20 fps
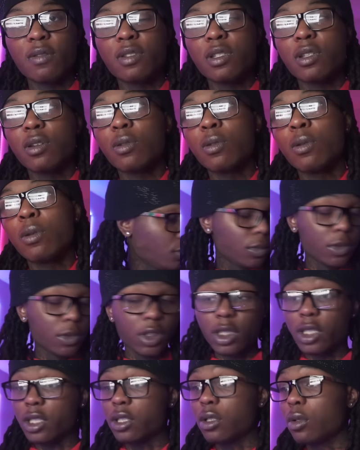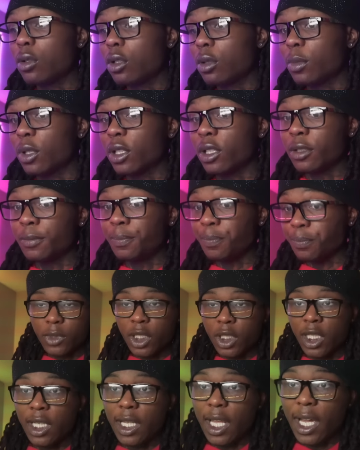So let's do it, man.
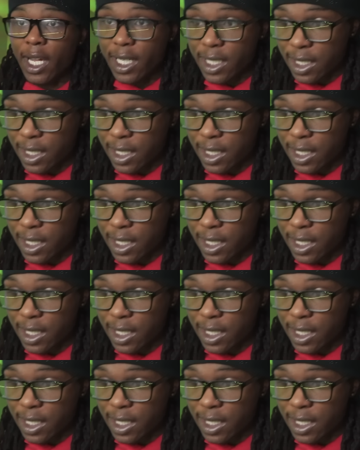And like I